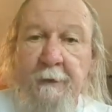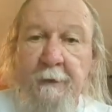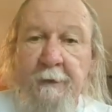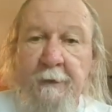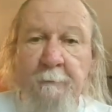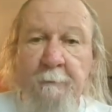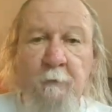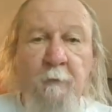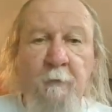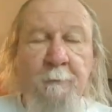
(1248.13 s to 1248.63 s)

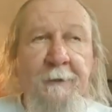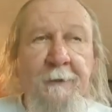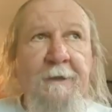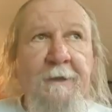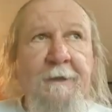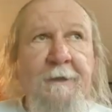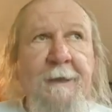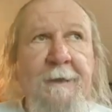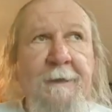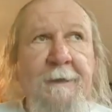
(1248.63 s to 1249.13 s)
And we'll pick a
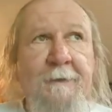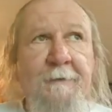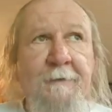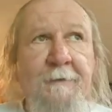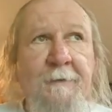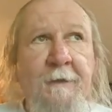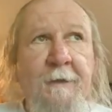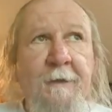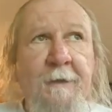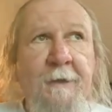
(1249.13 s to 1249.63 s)
date,
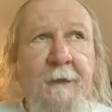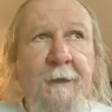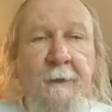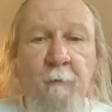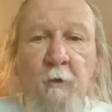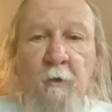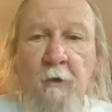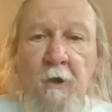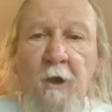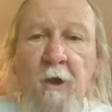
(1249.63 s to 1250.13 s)
and
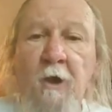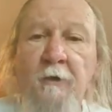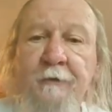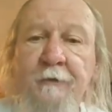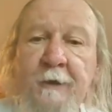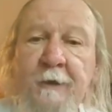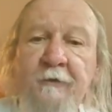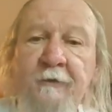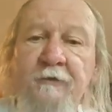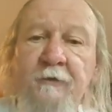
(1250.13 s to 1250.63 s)
we'll all
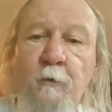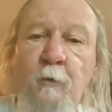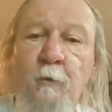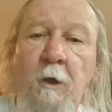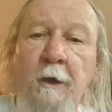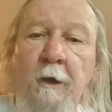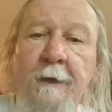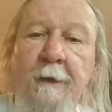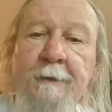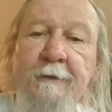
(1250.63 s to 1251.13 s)
taste the
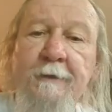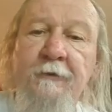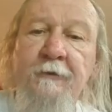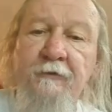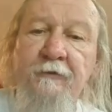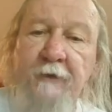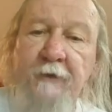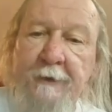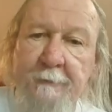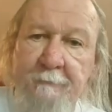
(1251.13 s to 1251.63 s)
wine at the
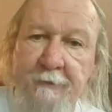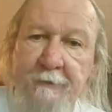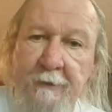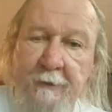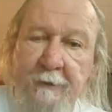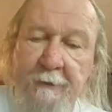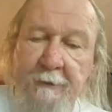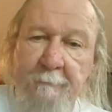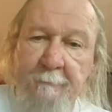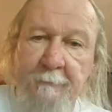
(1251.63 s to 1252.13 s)
same
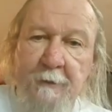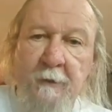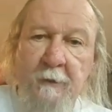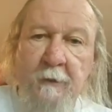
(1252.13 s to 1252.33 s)
time.